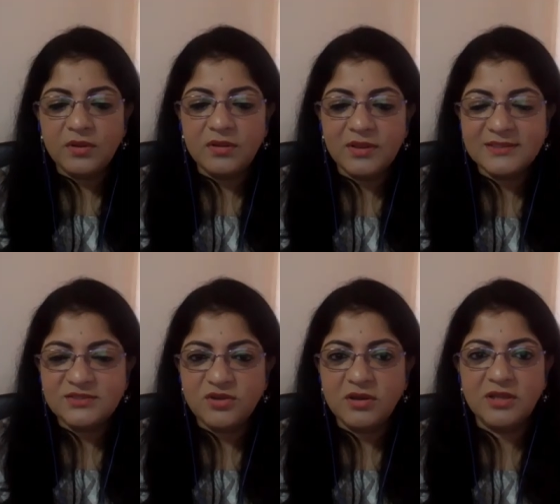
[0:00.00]

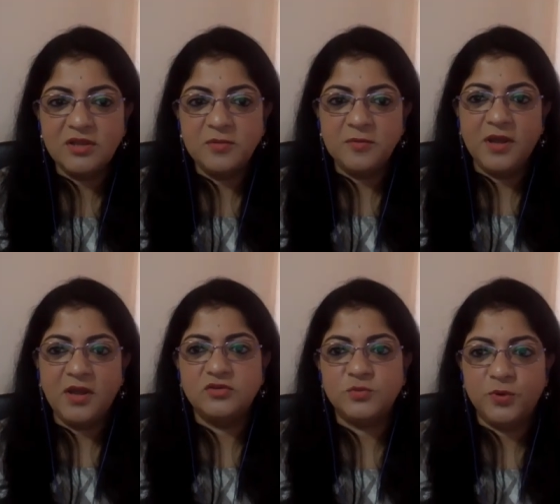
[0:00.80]
let's talk a little bit
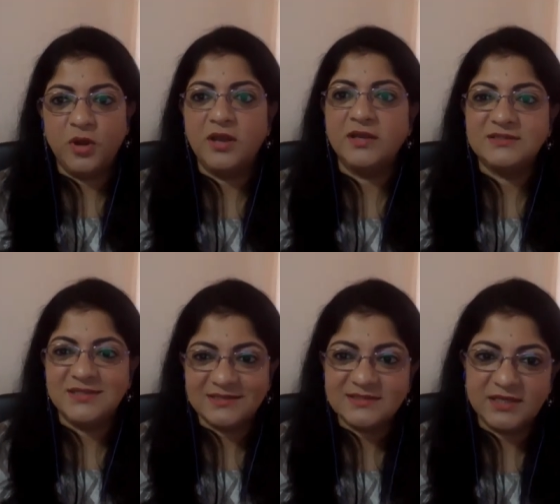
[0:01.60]
about product
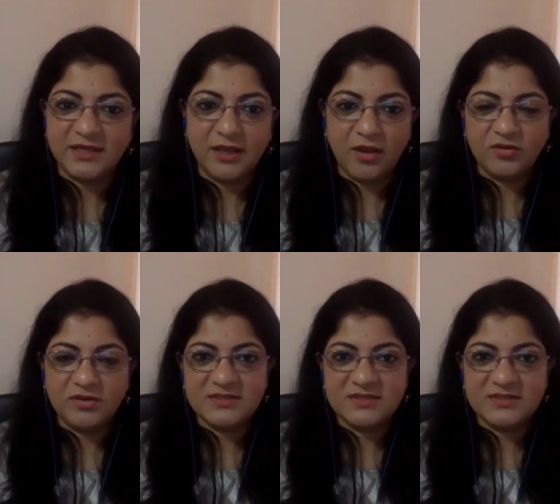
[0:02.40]
testing now, because